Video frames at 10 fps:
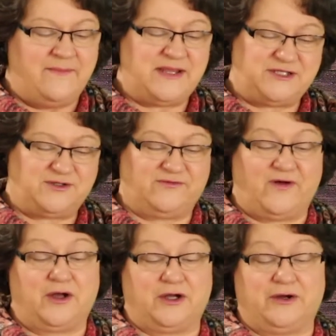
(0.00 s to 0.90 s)
Mr.
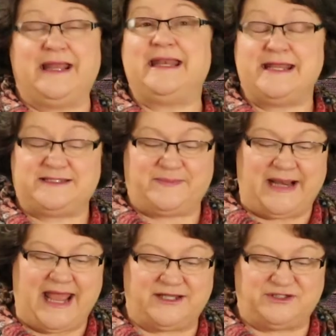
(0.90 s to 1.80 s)
Fokker, in his
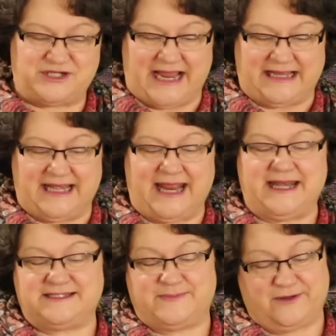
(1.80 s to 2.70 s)
plaid jacket and
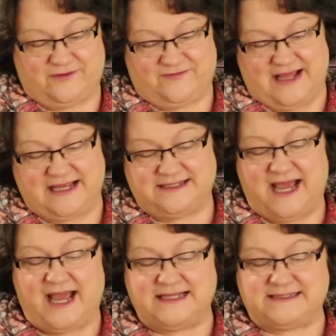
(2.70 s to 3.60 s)
his butterfly
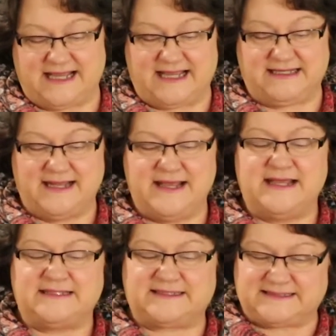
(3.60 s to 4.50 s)
tie, said,
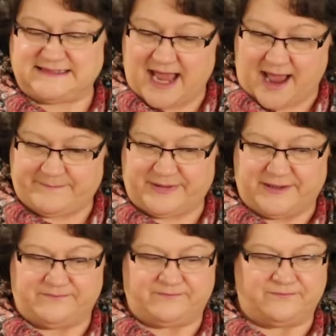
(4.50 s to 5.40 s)
"Stop!
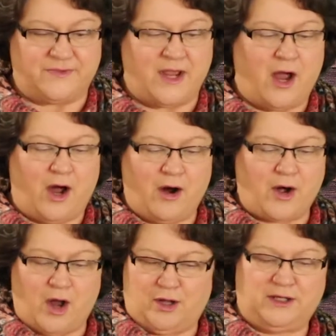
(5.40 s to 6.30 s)

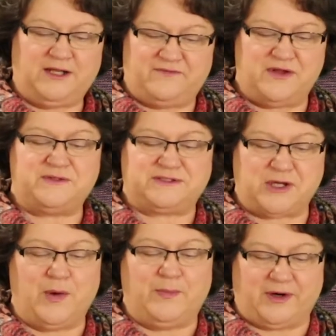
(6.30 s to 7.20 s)
Are all of you
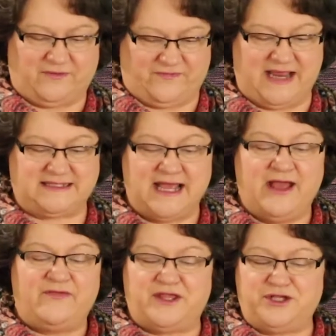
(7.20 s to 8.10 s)
so perfect
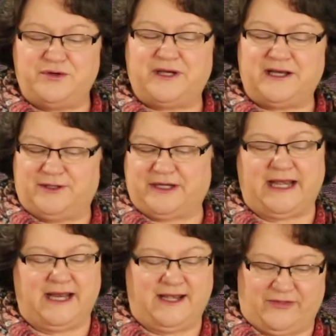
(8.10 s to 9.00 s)
that you can look
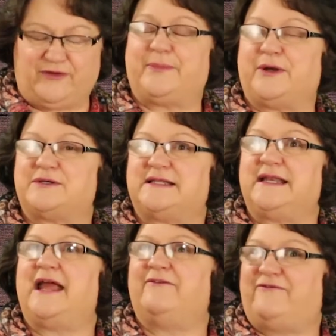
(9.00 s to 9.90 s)
at another person
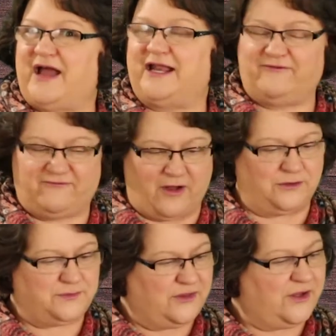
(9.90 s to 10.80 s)
and find
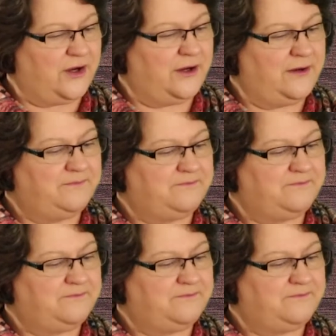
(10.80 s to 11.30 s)
fault with her?"